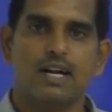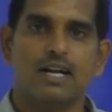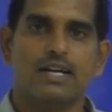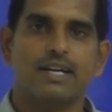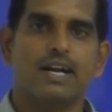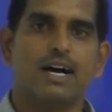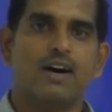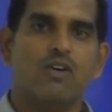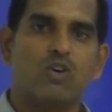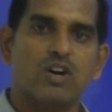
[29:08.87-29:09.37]

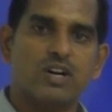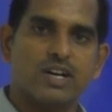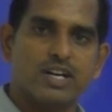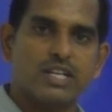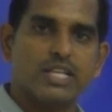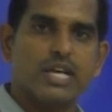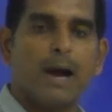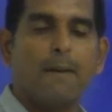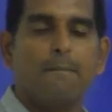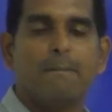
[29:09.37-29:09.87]
and what are
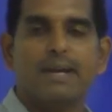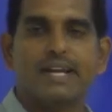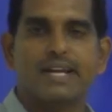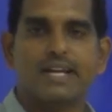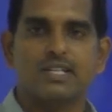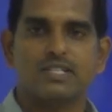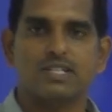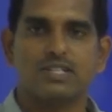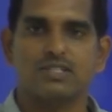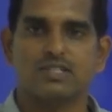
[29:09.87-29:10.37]
the
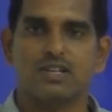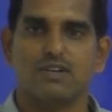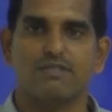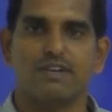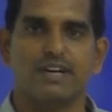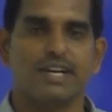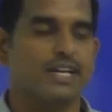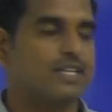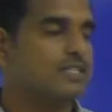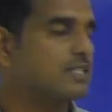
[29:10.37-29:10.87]
applications of
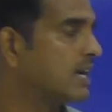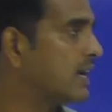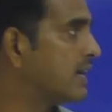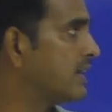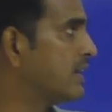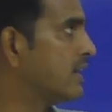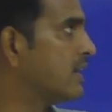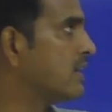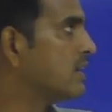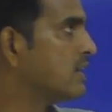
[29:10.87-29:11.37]
arrays
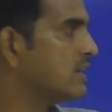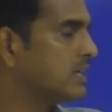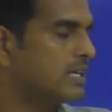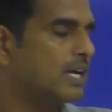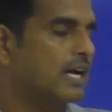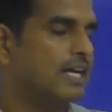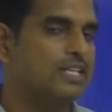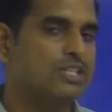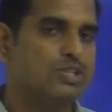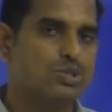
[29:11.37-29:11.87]
and
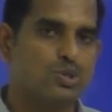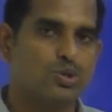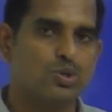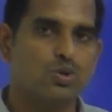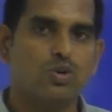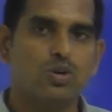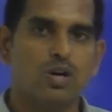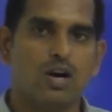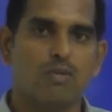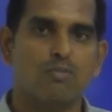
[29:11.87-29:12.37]
an
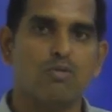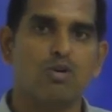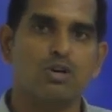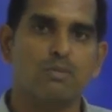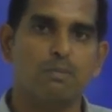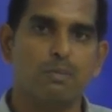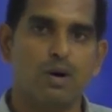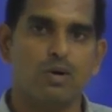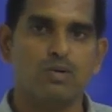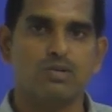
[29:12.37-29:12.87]
issue
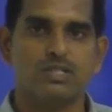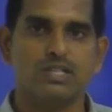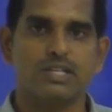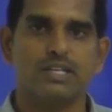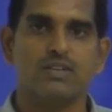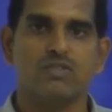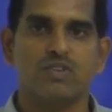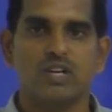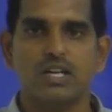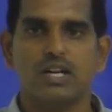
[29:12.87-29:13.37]
about bounds
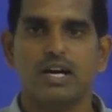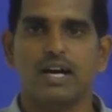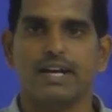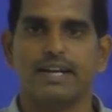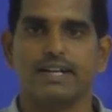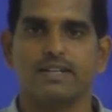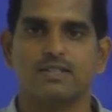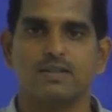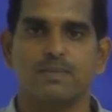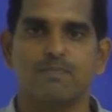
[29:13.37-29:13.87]
in your
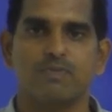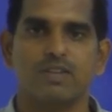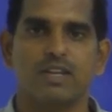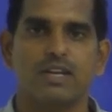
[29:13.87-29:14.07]
arrays.